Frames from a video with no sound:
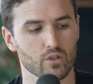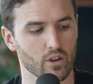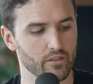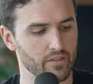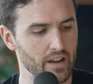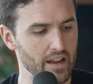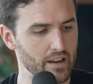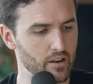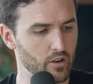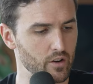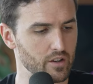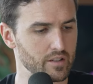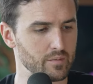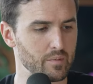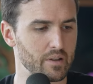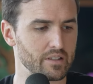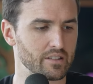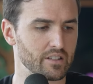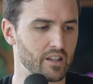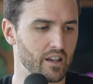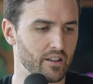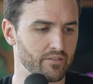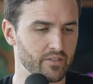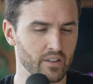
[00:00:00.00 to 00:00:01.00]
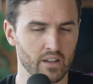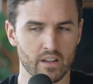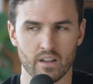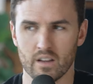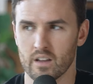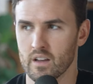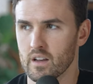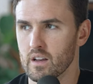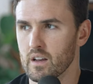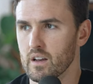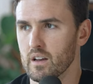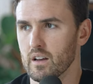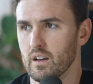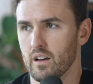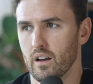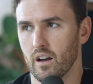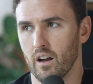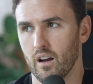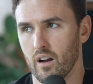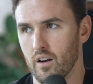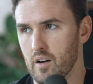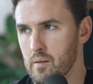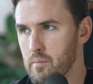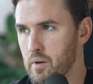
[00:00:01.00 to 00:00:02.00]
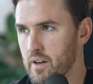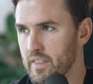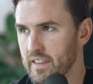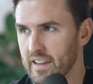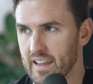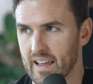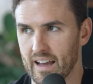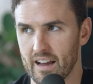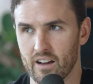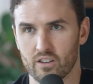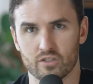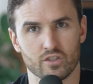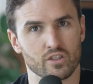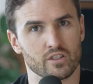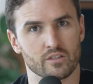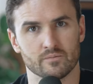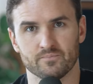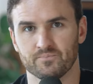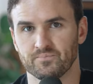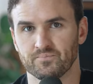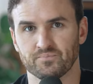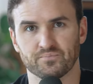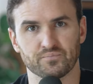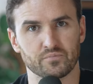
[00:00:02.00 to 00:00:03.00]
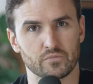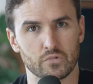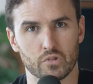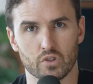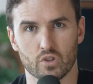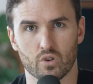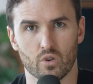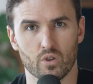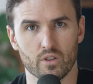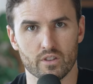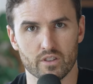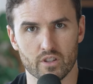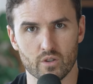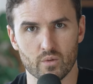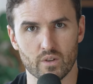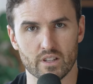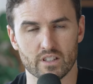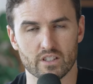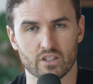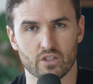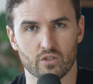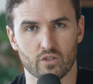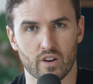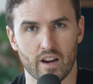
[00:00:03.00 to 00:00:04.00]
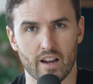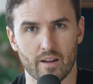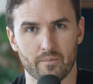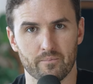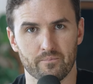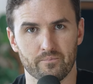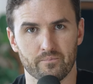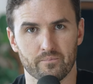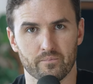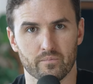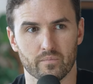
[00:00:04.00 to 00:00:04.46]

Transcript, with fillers: So if I notice myself, oh, I'm on the couch scrolling through Instagram,